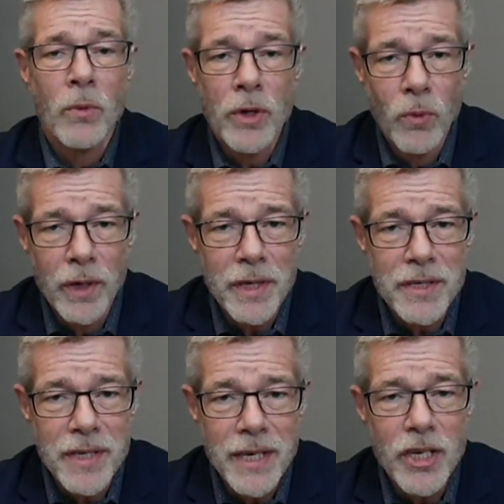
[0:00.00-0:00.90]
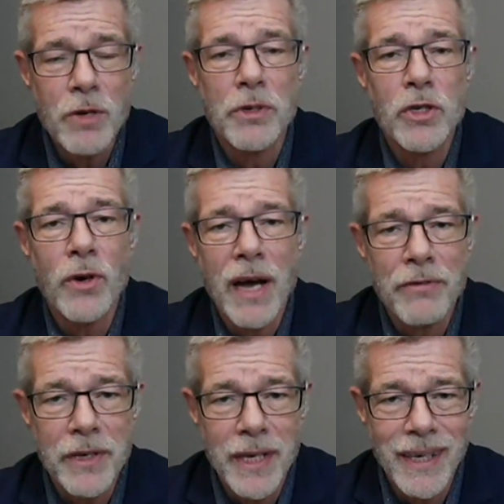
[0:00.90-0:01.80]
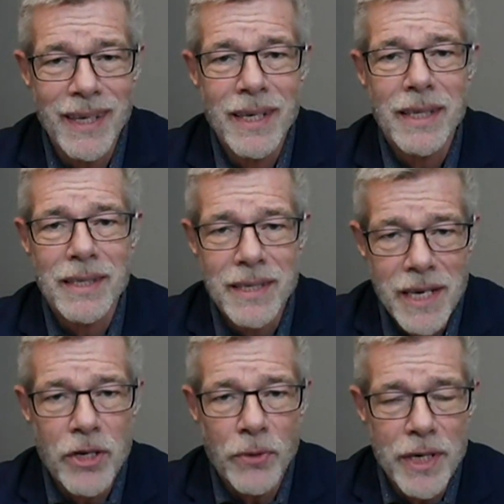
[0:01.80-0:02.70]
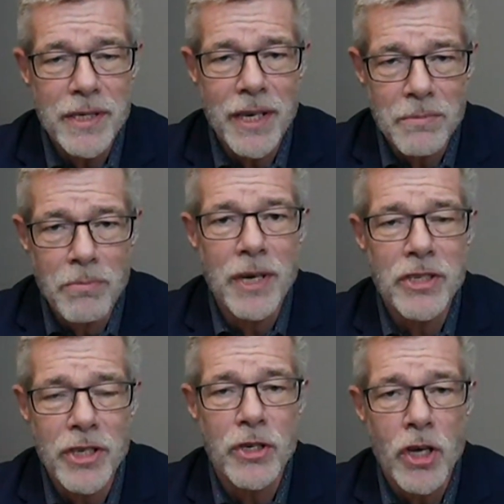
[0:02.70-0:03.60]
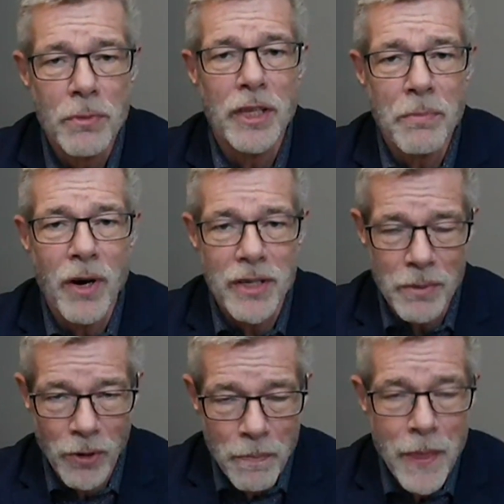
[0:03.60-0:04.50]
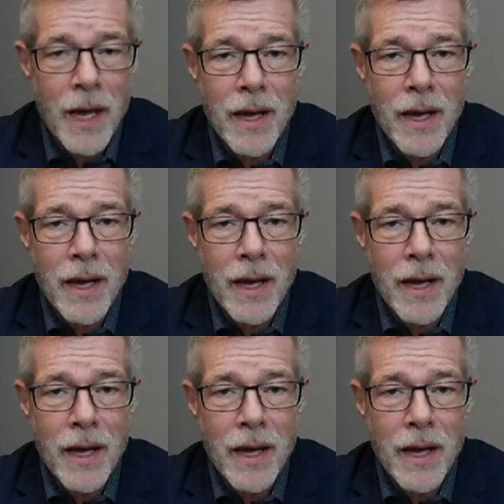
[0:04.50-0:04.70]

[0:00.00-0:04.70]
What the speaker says: we want to see human trafficking decreased as much as humanly possible.